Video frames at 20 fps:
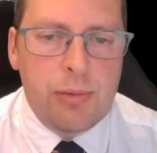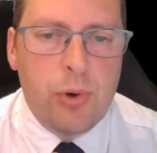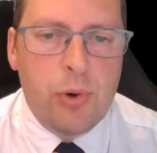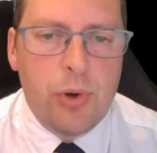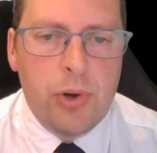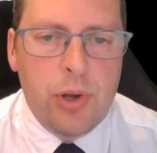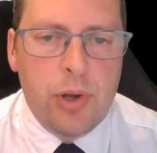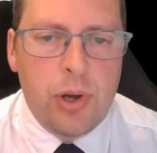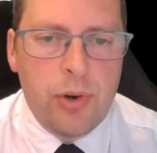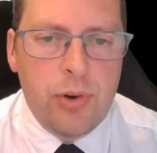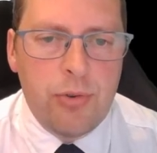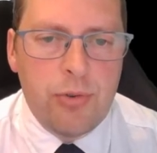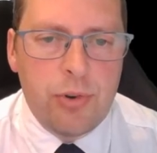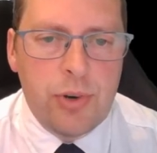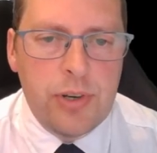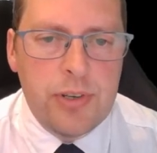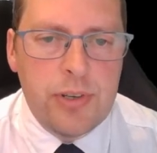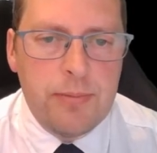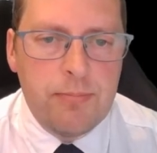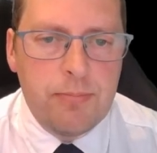
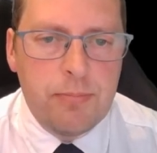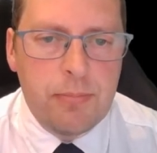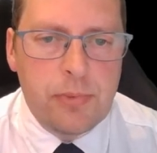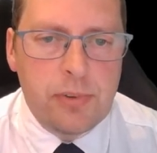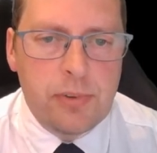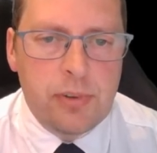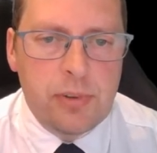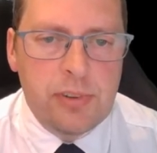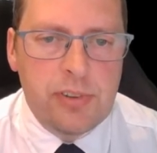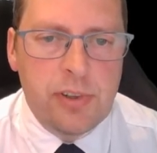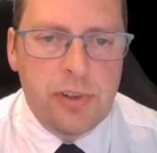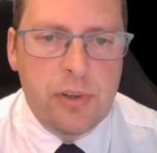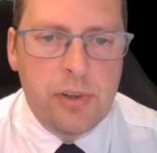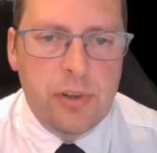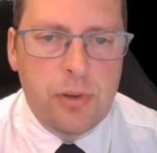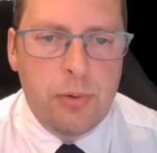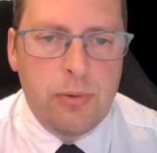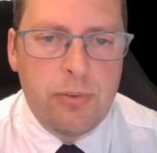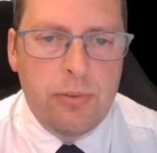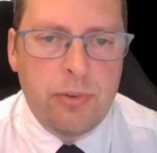100, so a
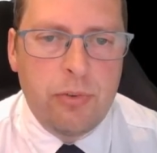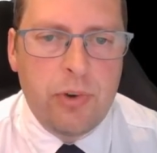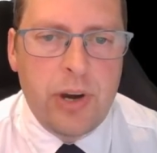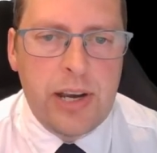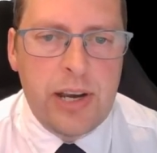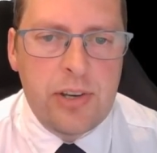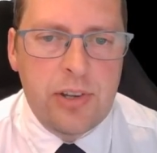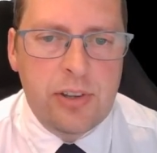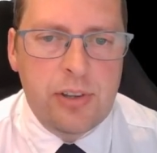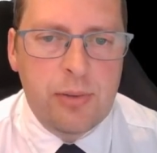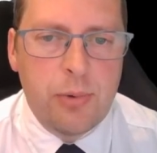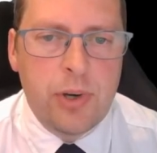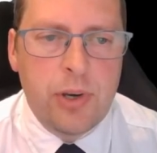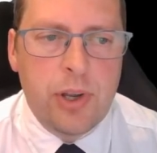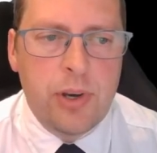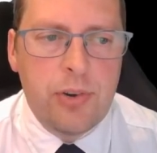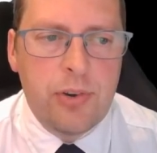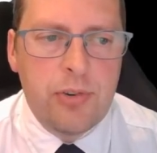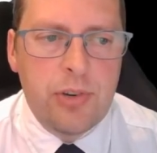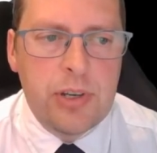circle with a radius
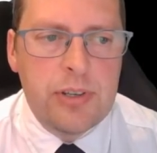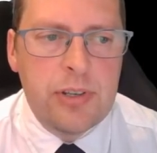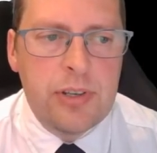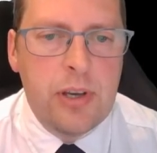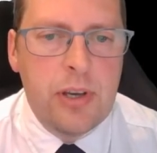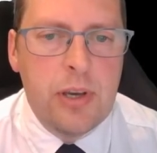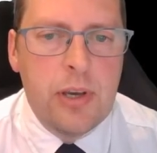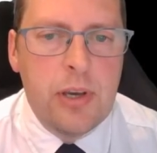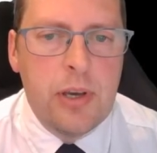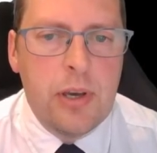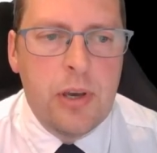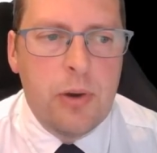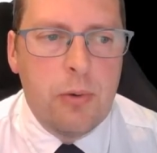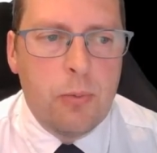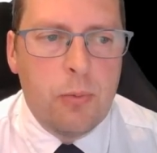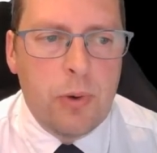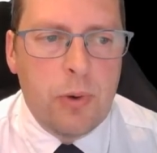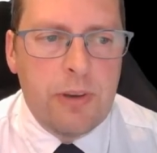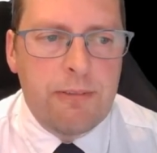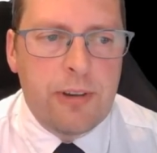100,
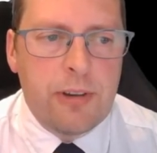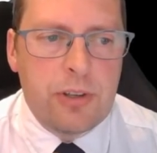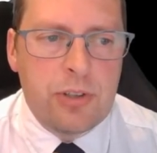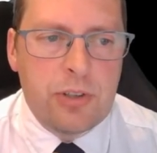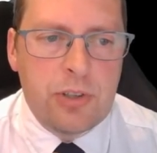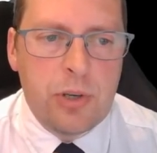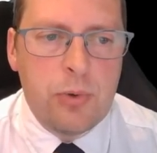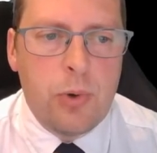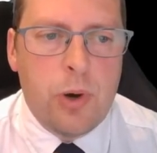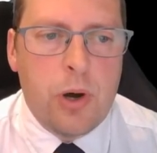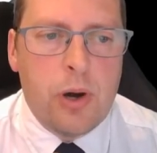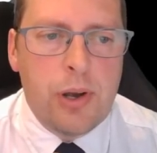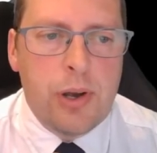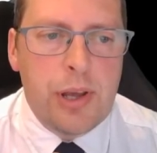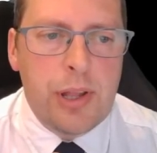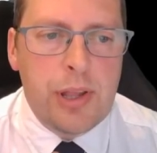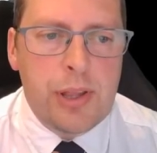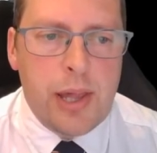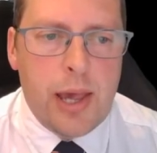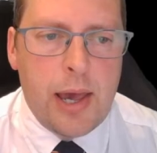with 2
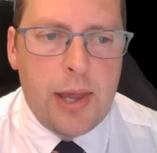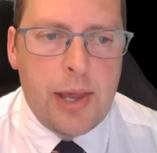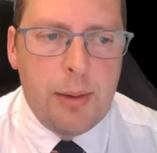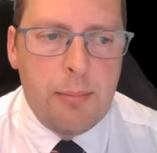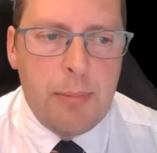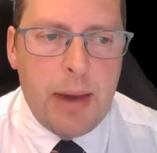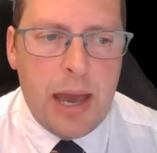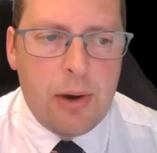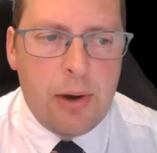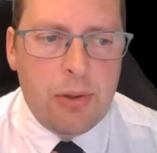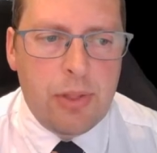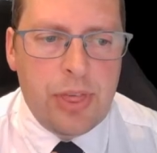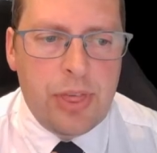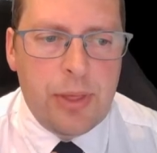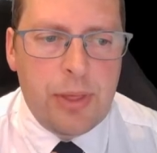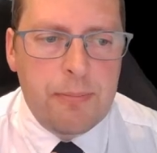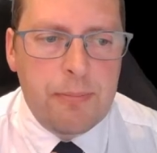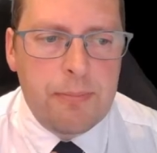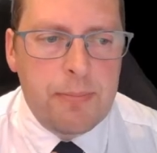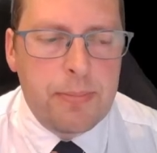eyes and a mouth.
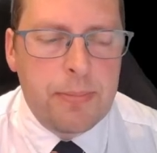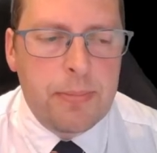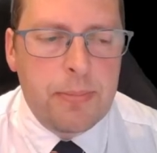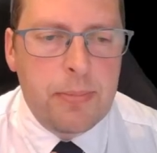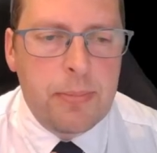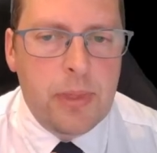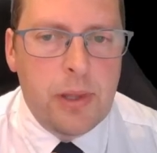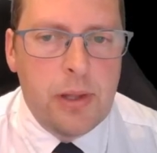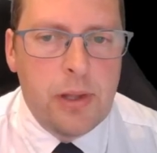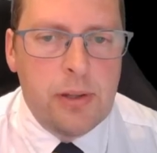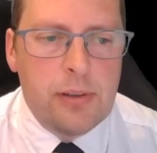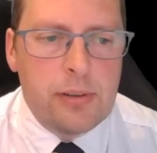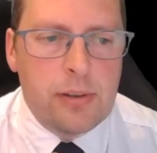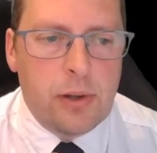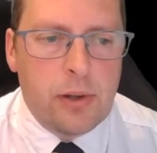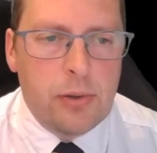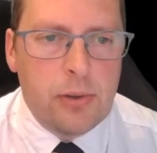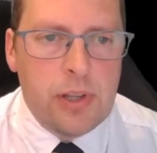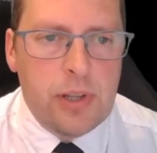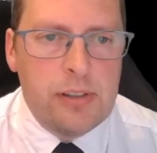
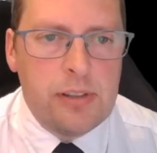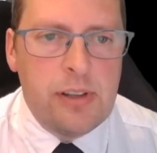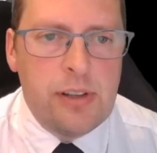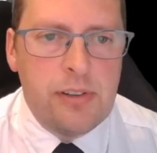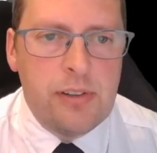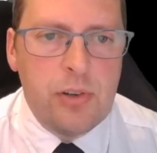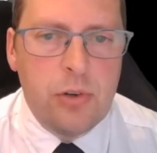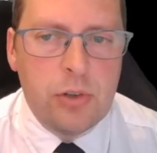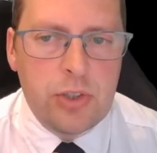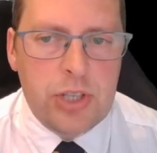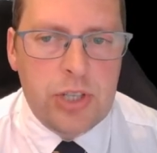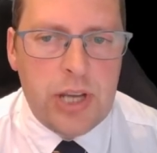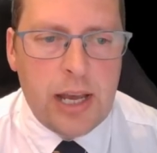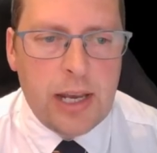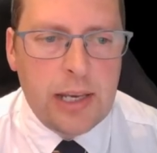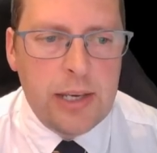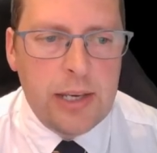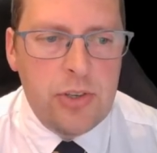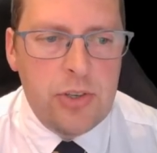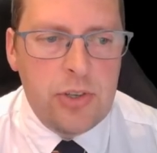So this is your
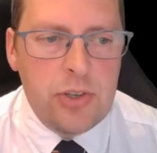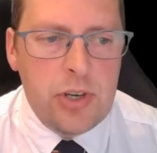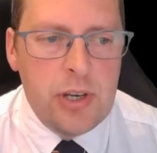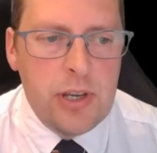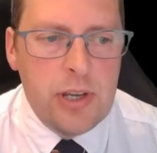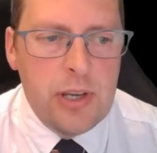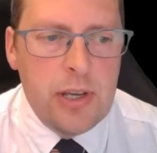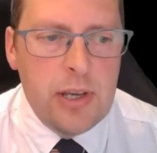challenge,